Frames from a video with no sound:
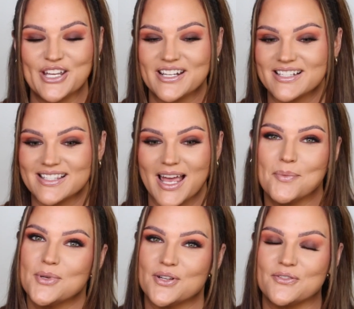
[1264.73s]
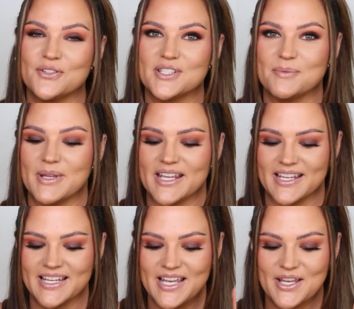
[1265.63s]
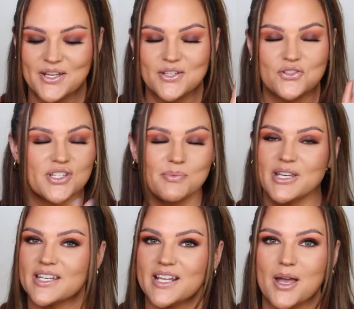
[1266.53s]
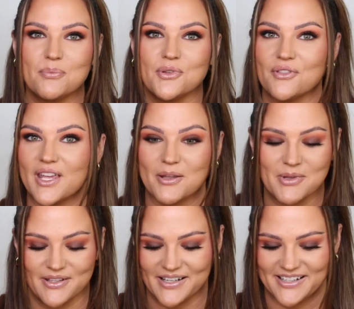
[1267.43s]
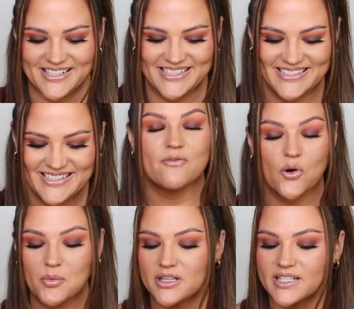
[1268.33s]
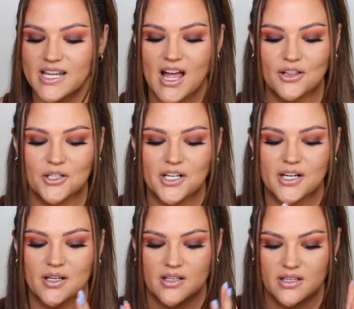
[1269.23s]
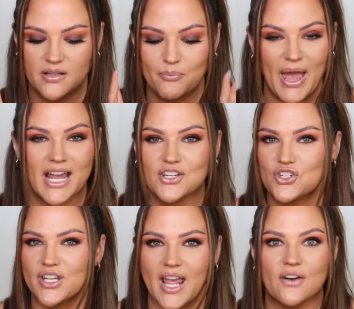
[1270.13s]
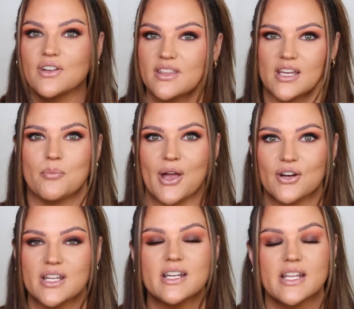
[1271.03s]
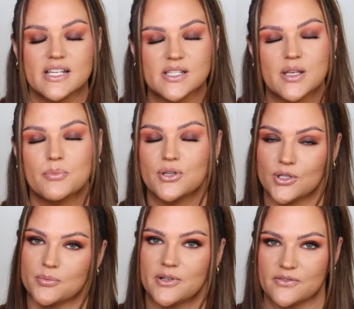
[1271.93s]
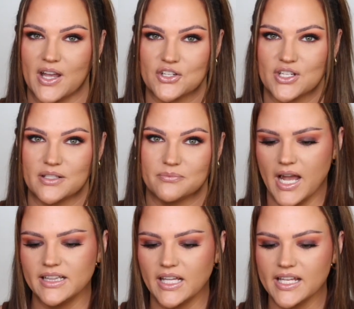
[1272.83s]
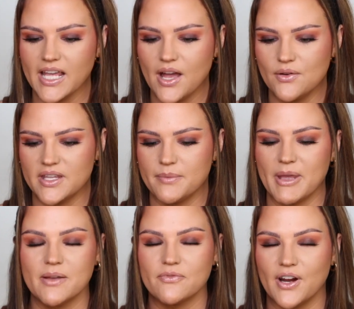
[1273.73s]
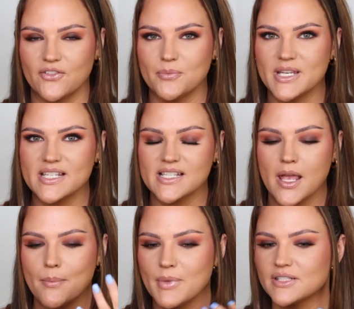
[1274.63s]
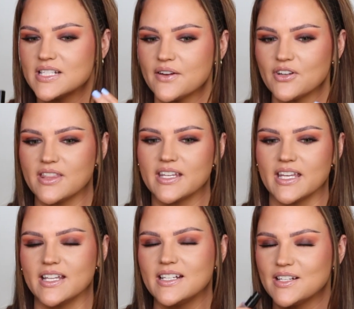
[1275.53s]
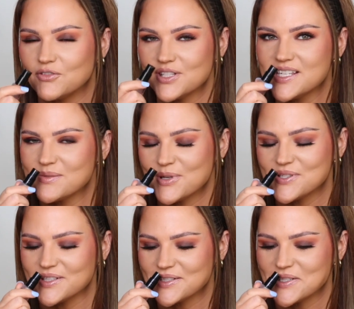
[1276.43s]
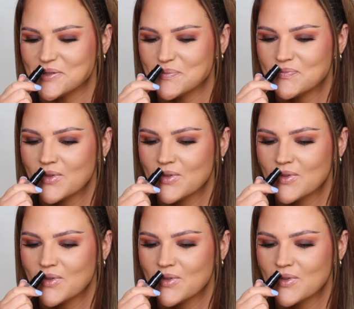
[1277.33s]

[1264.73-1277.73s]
It is that beautiful to me. Just pick it up. You'll thank me later. Formula, color, packaging, everything about it is pure perfection. I like how the Makeup Forever mist melted everything in, and it really smells good too.